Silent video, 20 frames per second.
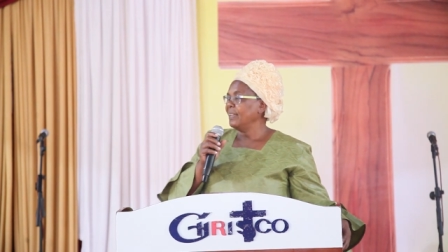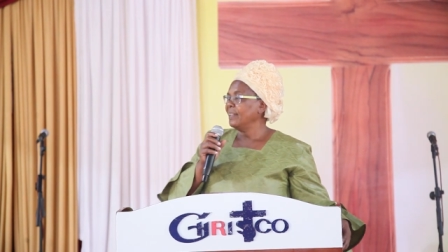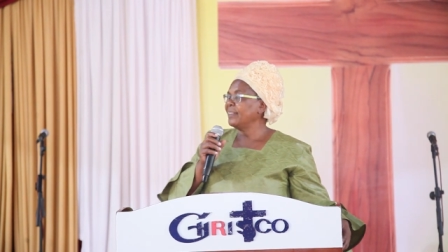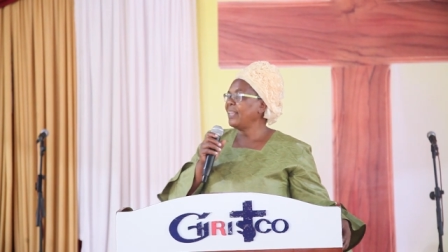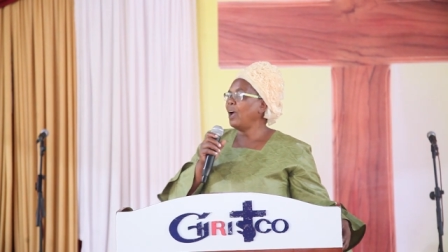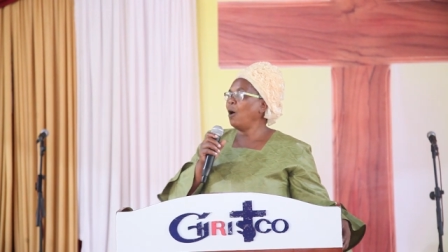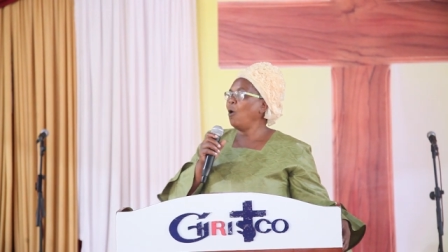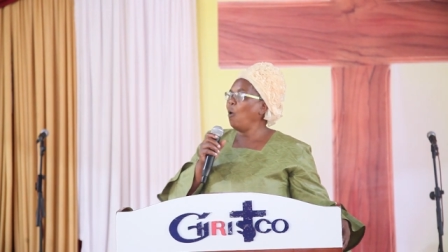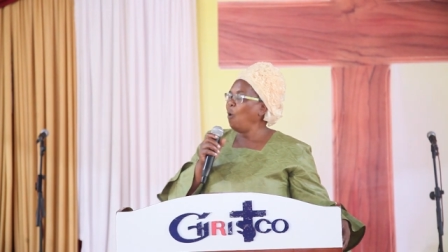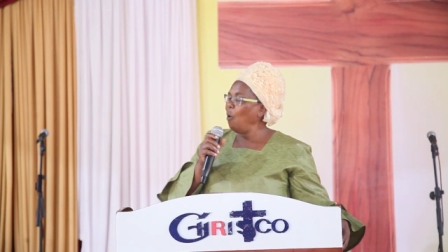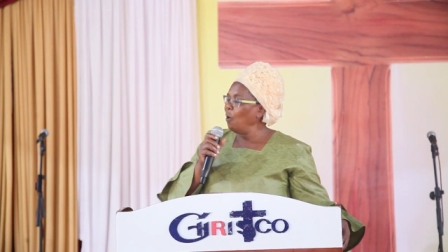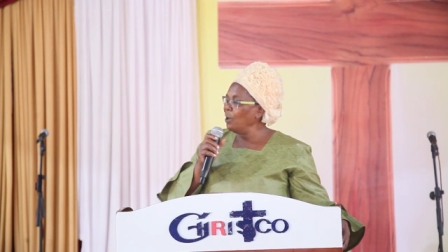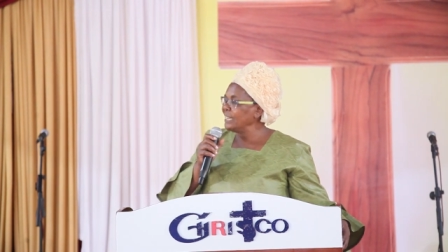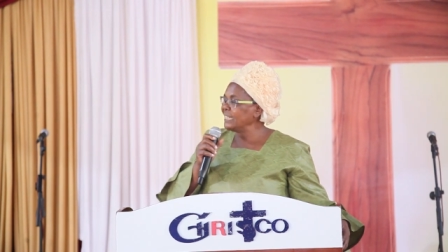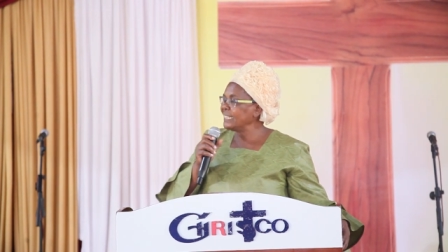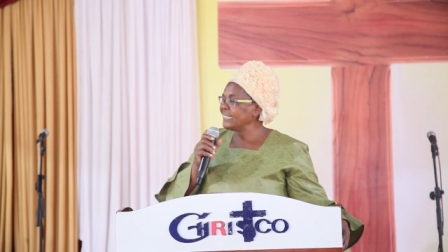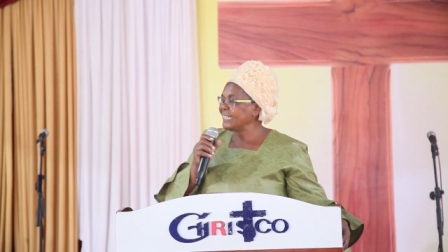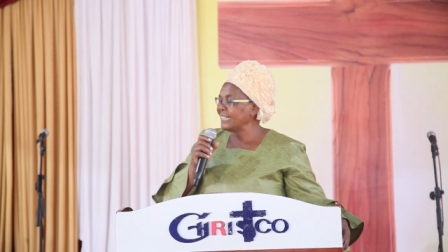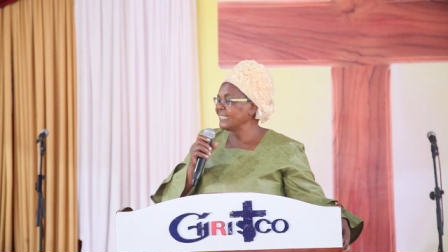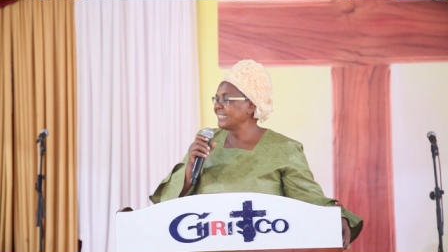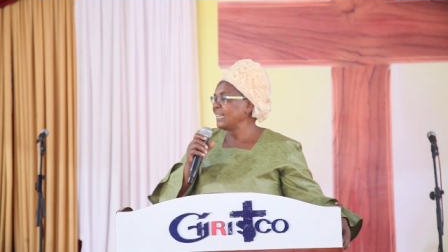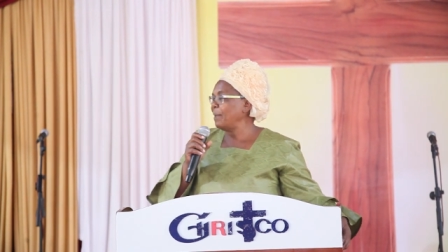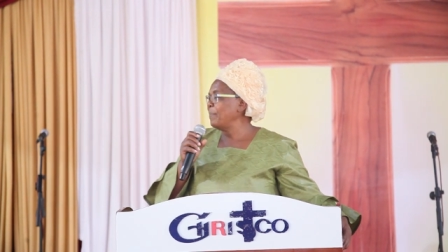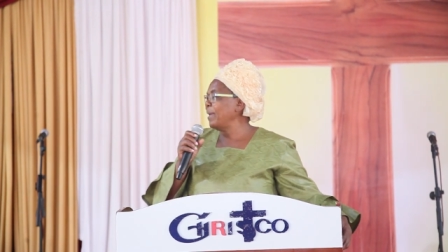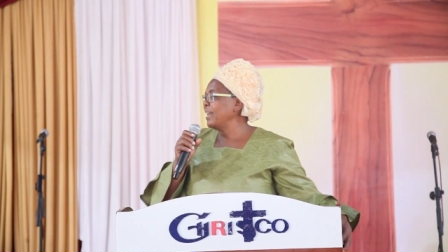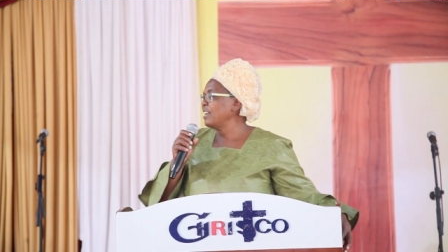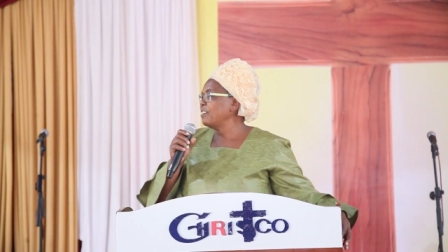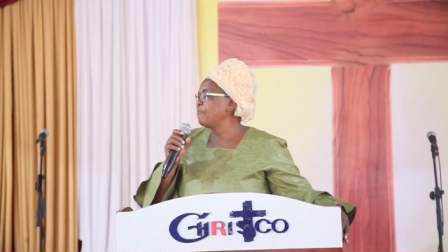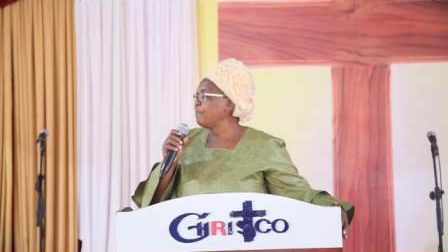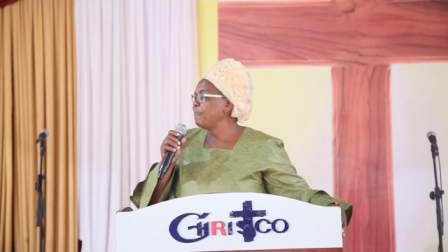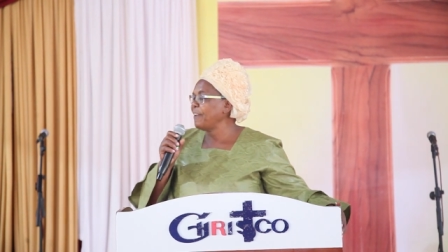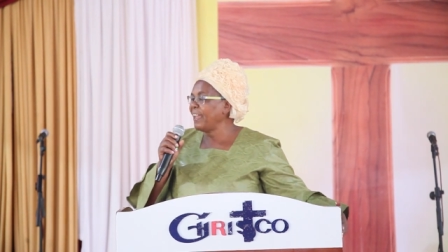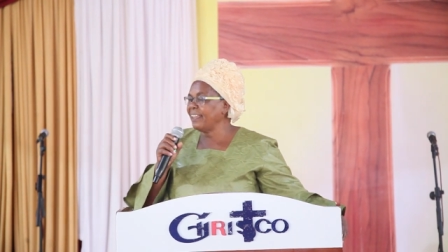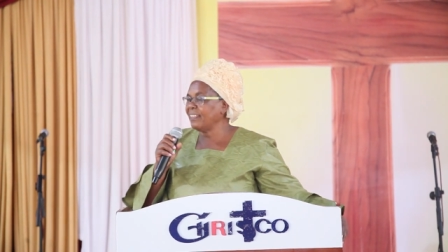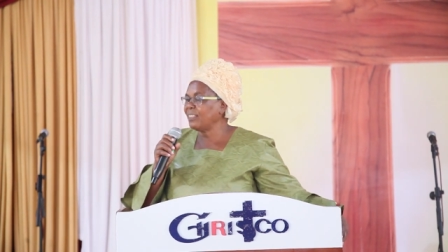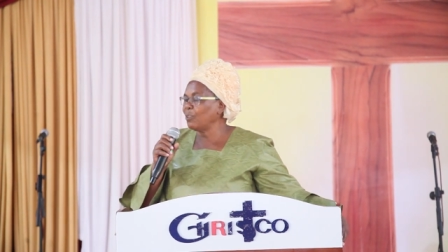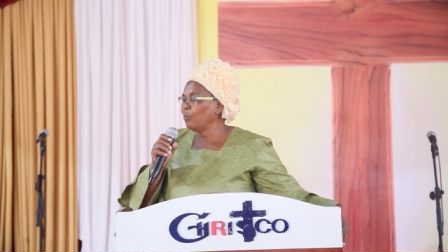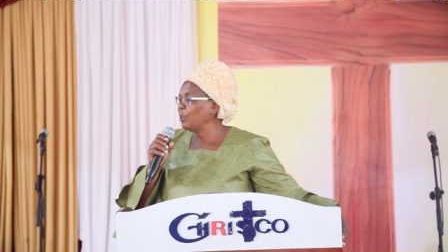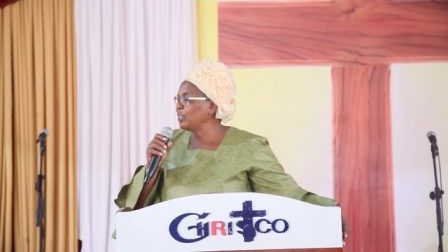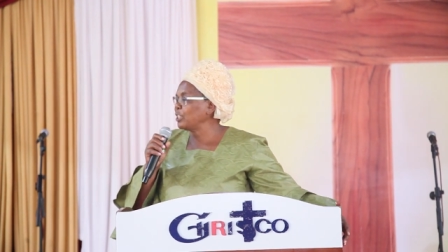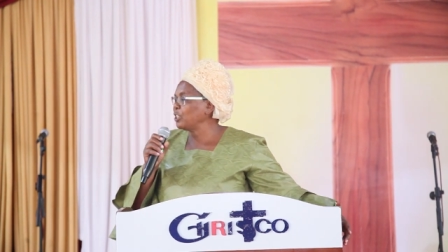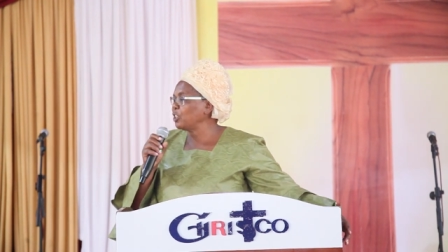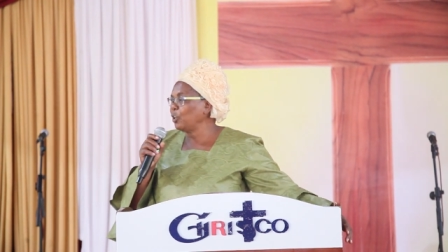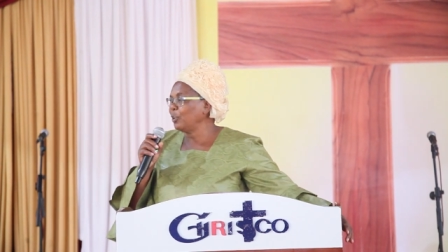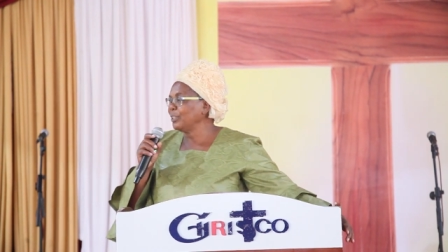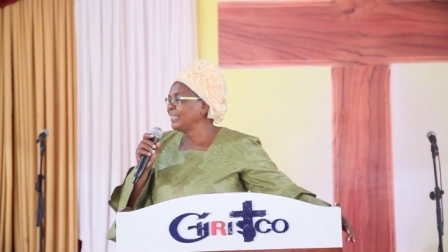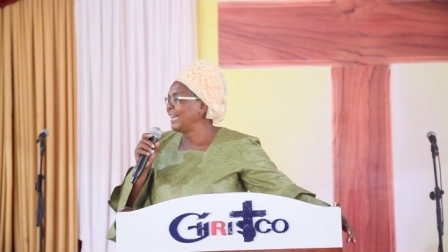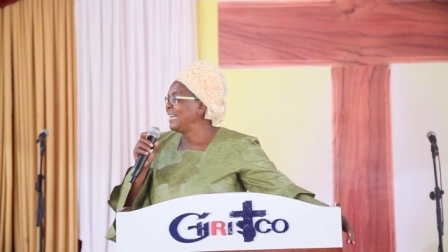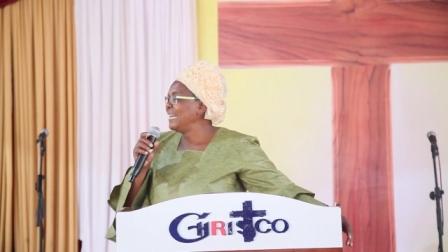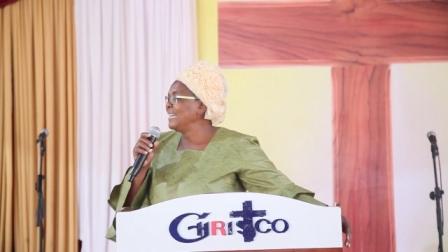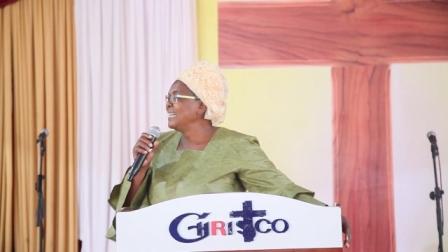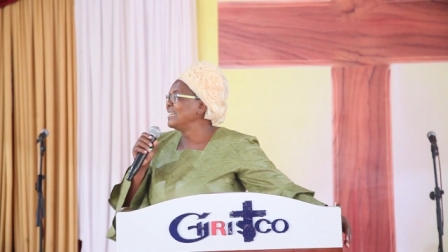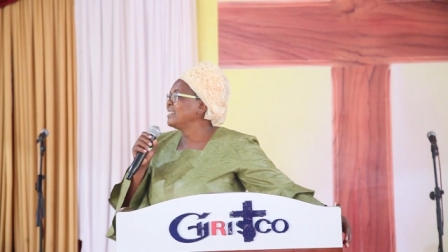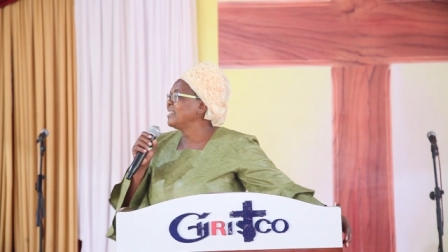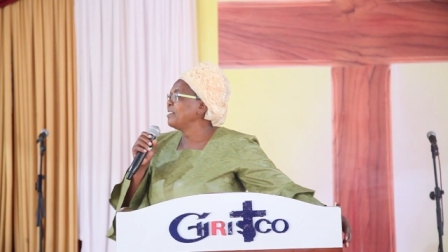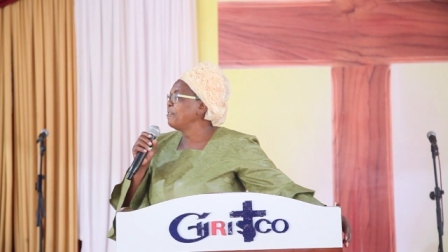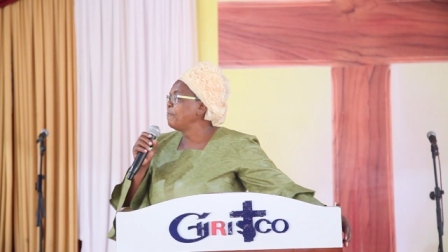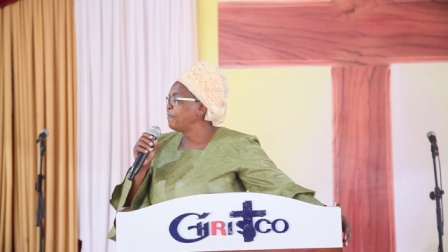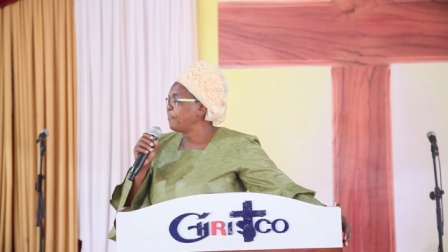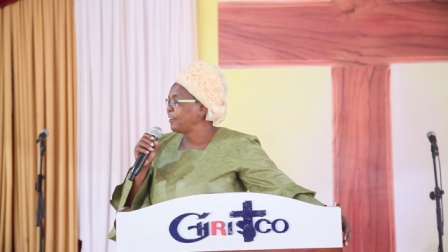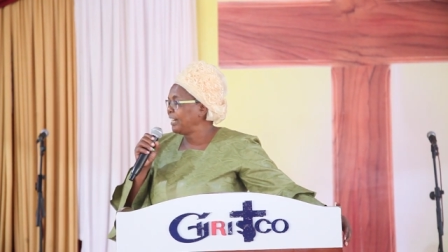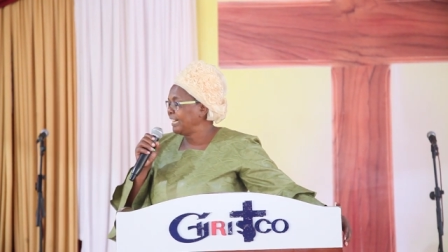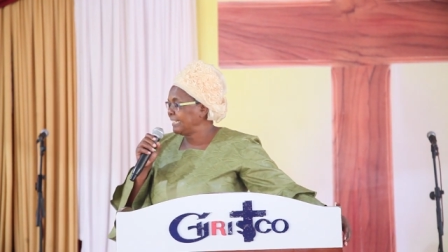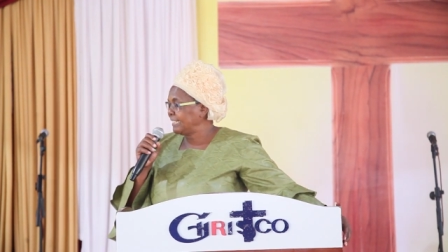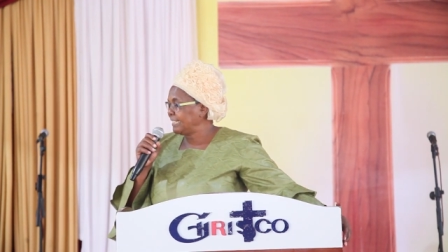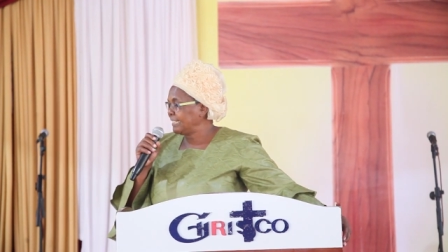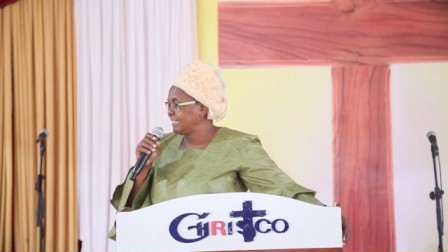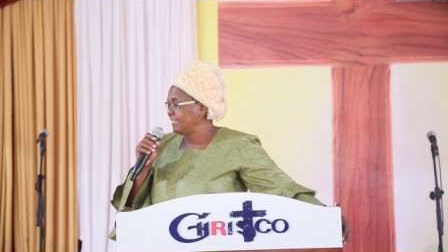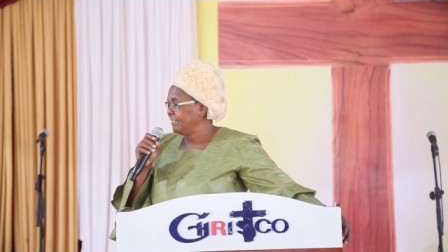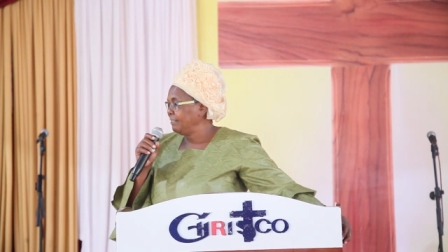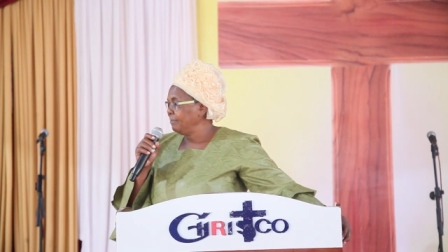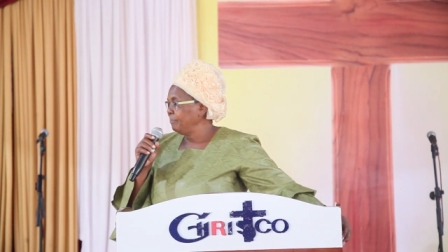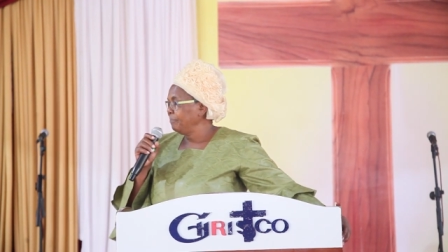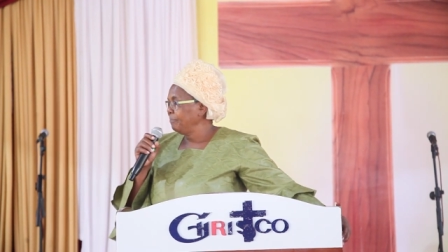The Old Testament faith was totally different